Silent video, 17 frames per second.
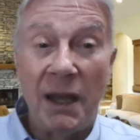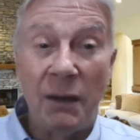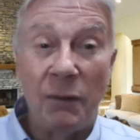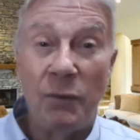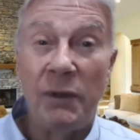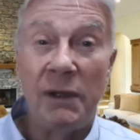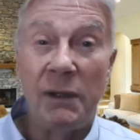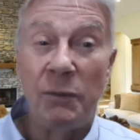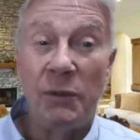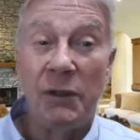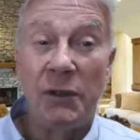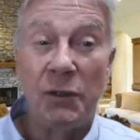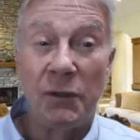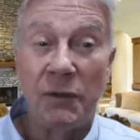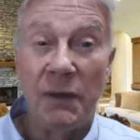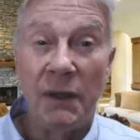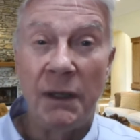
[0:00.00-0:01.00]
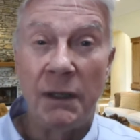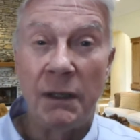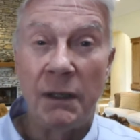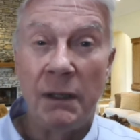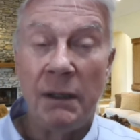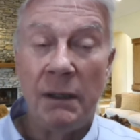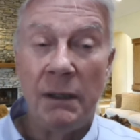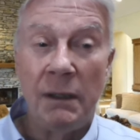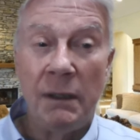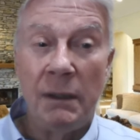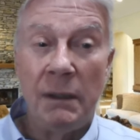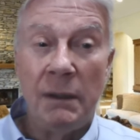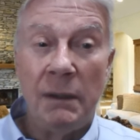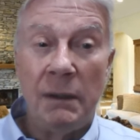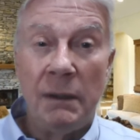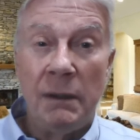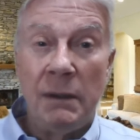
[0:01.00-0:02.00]
really, really good thing.
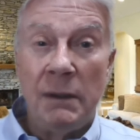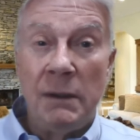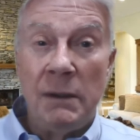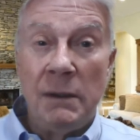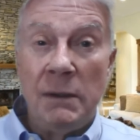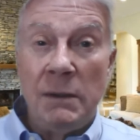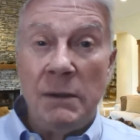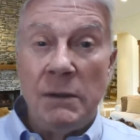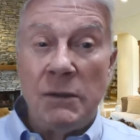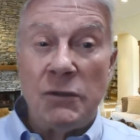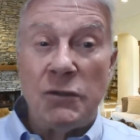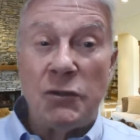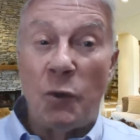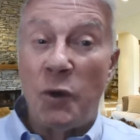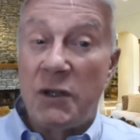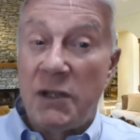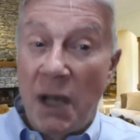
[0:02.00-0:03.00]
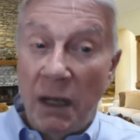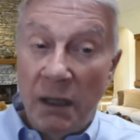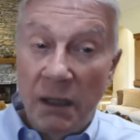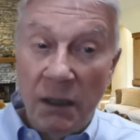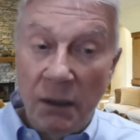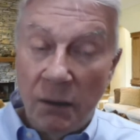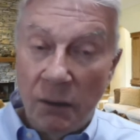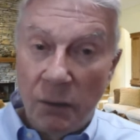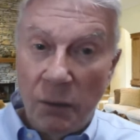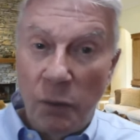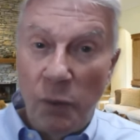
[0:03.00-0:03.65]
So we're telling you,